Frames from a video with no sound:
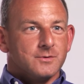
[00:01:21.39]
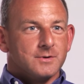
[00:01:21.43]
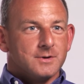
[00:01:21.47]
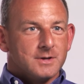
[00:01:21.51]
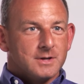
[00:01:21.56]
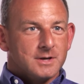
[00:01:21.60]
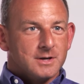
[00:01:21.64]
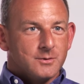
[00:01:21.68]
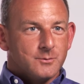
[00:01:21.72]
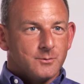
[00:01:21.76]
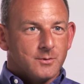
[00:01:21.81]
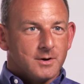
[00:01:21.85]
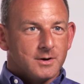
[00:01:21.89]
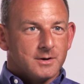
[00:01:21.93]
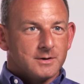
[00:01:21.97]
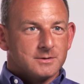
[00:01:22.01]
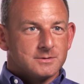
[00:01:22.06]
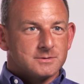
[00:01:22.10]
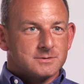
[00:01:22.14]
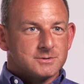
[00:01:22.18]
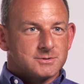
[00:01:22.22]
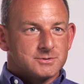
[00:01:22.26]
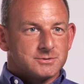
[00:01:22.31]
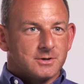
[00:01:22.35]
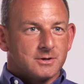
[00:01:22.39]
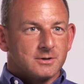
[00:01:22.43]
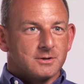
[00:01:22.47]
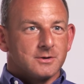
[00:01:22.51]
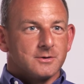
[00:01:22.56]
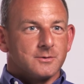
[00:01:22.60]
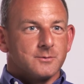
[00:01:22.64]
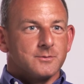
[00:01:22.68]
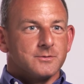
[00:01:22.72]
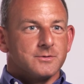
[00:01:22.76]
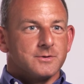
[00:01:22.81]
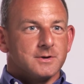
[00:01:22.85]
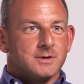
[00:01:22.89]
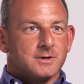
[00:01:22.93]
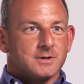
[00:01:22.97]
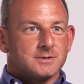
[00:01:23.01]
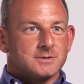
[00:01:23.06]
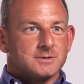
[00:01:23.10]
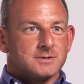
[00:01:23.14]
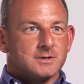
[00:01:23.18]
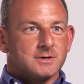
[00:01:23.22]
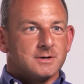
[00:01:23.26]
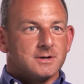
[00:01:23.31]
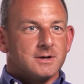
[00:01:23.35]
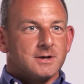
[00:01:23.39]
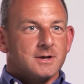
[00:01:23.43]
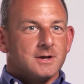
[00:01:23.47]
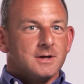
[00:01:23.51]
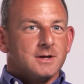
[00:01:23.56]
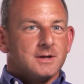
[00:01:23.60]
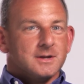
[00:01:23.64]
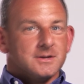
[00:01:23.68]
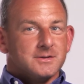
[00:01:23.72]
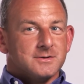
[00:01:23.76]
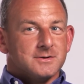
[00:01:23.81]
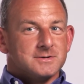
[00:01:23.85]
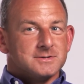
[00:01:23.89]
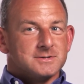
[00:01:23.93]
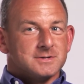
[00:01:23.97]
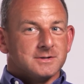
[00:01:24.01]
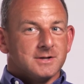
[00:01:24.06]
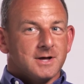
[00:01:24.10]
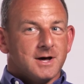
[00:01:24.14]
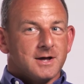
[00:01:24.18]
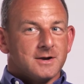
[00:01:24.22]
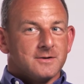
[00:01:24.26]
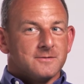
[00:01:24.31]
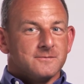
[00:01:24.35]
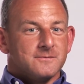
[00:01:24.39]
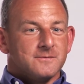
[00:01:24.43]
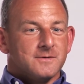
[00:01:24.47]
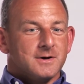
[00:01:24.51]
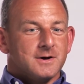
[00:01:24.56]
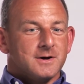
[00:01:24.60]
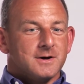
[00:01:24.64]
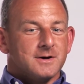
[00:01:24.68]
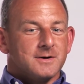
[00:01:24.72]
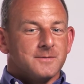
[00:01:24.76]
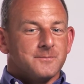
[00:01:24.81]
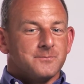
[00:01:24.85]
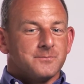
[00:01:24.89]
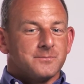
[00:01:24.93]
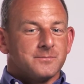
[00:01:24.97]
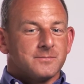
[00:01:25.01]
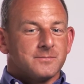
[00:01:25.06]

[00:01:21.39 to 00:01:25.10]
anyone struggling with addiction. There's a lot of